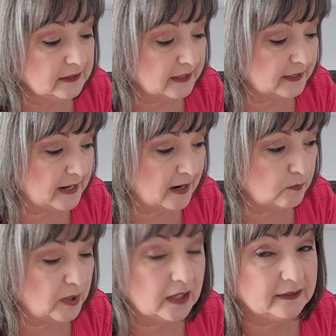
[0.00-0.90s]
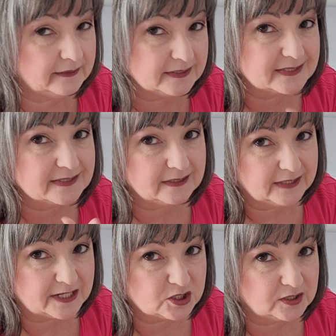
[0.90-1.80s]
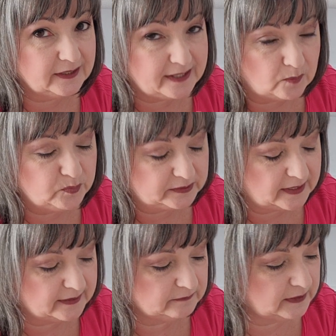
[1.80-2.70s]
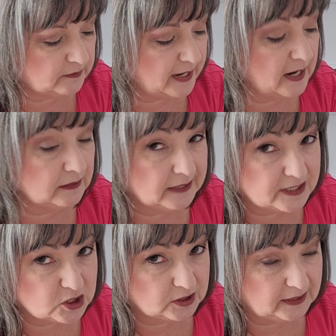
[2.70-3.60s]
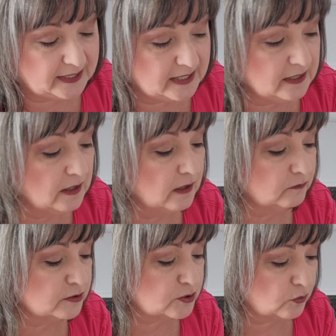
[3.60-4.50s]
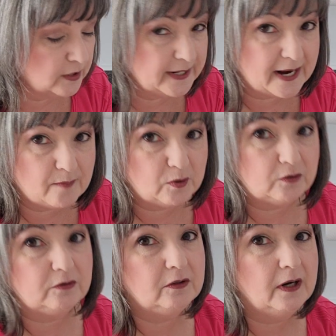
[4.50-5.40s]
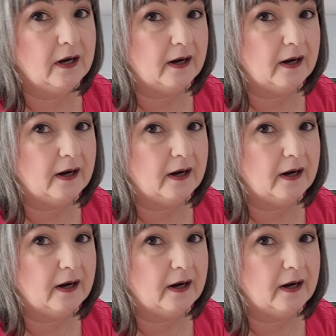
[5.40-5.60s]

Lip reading: Can help, and this is allegedly, I'll put that out there, okay? Allegedly restore enamel,